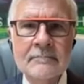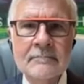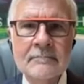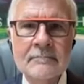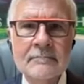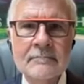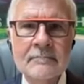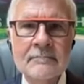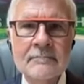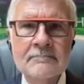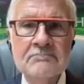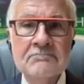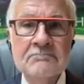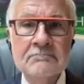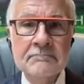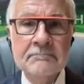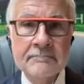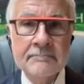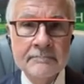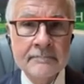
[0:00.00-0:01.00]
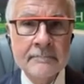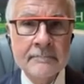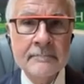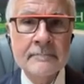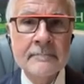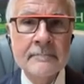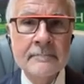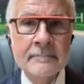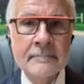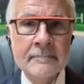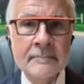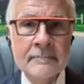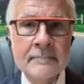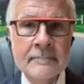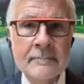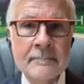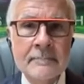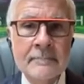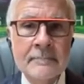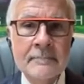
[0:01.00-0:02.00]

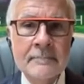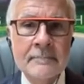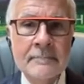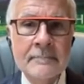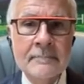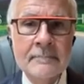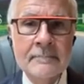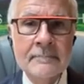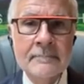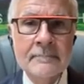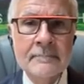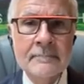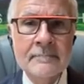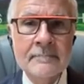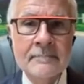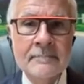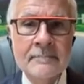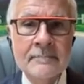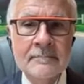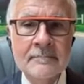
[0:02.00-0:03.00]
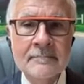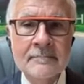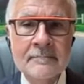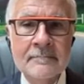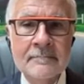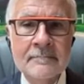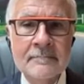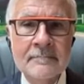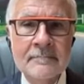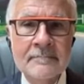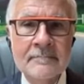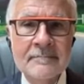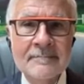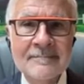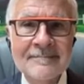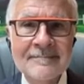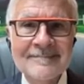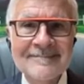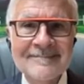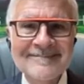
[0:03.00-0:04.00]

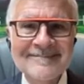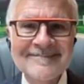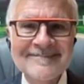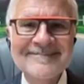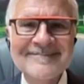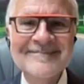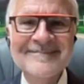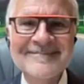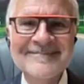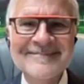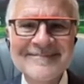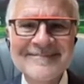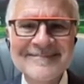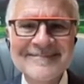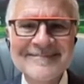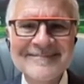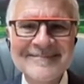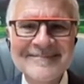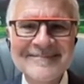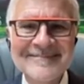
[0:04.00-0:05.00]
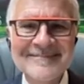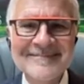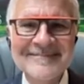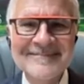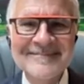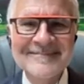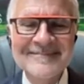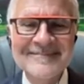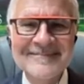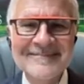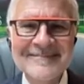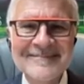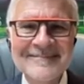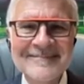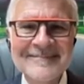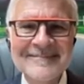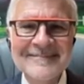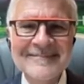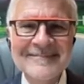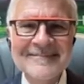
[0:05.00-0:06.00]

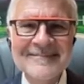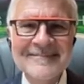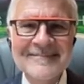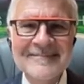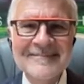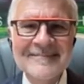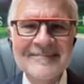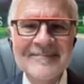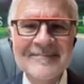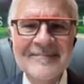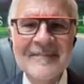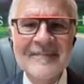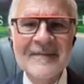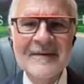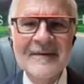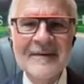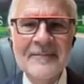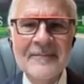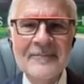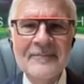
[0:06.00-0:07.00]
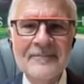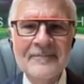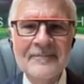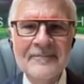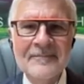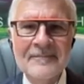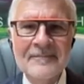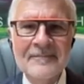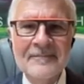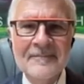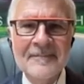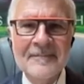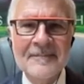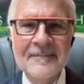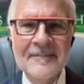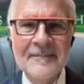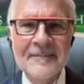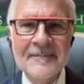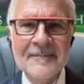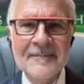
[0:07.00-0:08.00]
The person shown says nothing.